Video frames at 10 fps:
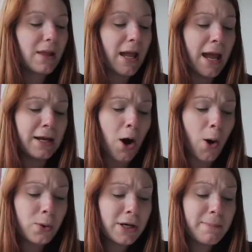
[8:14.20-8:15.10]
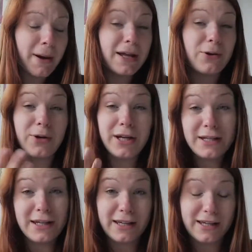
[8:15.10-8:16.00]
and only by
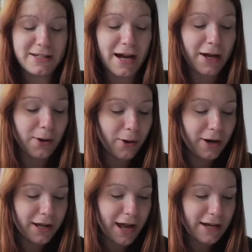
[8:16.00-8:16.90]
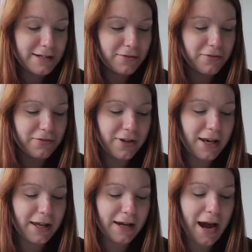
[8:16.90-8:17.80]
reading it, I already had the
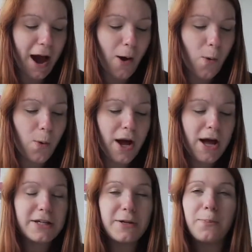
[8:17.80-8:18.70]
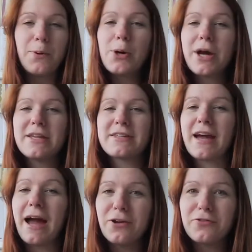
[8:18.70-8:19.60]
feeling how the book is
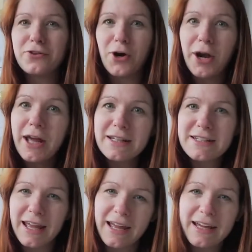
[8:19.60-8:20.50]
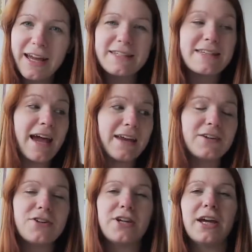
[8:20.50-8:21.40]
kind of connecting its
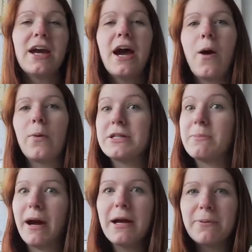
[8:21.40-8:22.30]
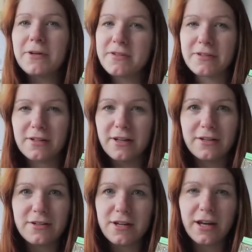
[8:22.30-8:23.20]
energy with my personal
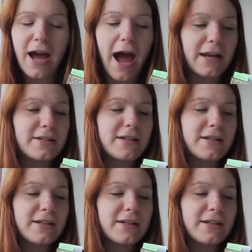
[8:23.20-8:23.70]
energy. And